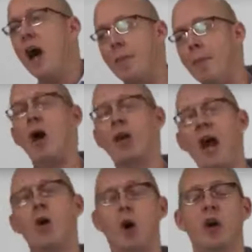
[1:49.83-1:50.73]
about
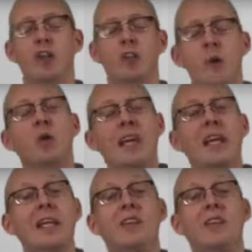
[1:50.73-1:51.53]
how an audience member can